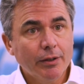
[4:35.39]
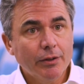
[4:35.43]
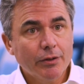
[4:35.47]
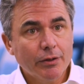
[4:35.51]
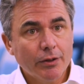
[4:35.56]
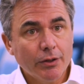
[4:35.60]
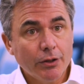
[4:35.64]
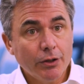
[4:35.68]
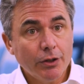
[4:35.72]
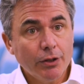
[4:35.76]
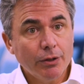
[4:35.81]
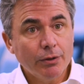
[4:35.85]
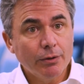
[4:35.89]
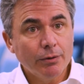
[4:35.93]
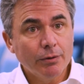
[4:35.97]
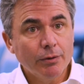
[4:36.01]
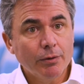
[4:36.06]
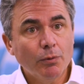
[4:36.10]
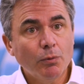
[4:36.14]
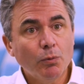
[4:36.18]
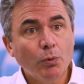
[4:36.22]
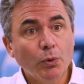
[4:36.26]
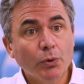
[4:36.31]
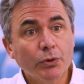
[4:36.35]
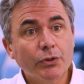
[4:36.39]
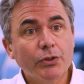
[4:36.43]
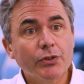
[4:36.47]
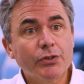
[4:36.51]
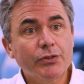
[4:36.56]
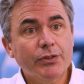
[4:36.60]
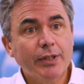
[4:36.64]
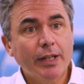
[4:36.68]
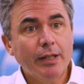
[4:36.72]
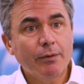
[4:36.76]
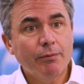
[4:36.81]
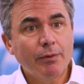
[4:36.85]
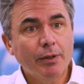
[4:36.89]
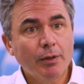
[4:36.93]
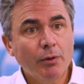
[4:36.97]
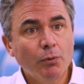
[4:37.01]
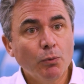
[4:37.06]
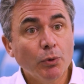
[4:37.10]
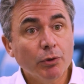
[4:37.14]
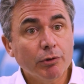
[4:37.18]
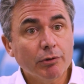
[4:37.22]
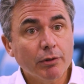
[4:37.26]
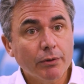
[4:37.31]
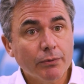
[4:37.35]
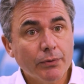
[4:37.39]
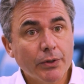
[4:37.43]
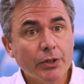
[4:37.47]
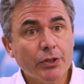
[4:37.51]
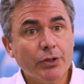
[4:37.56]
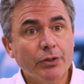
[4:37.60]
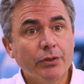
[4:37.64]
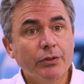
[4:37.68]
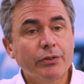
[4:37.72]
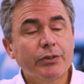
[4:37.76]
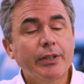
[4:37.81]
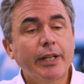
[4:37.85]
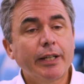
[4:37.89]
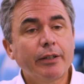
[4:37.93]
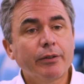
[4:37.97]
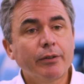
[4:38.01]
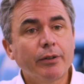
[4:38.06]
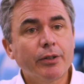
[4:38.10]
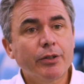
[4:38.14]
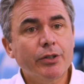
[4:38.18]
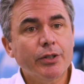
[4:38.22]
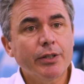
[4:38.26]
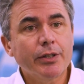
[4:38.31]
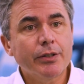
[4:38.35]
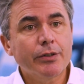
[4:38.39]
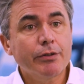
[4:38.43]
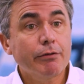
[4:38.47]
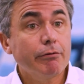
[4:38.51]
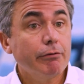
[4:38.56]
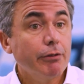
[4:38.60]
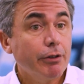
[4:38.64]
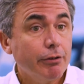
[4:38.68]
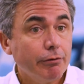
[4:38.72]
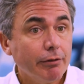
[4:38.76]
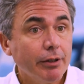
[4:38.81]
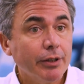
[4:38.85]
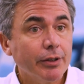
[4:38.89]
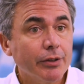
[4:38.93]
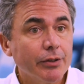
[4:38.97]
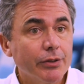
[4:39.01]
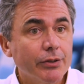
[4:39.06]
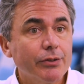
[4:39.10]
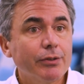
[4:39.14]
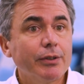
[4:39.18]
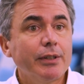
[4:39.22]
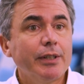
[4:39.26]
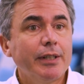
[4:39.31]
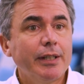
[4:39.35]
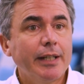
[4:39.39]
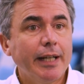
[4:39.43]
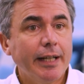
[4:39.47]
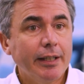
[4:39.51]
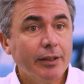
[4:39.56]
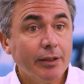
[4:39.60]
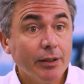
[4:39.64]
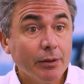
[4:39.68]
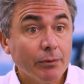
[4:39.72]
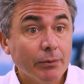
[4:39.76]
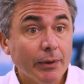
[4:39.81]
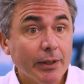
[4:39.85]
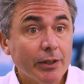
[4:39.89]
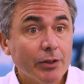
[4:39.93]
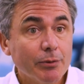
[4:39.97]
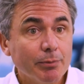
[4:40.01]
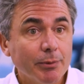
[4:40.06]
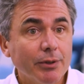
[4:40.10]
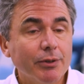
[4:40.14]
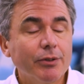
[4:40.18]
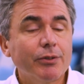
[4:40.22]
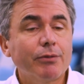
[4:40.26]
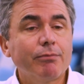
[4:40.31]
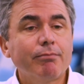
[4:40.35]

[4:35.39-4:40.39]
the new water-saving, water-efficient technologies through grants and investment.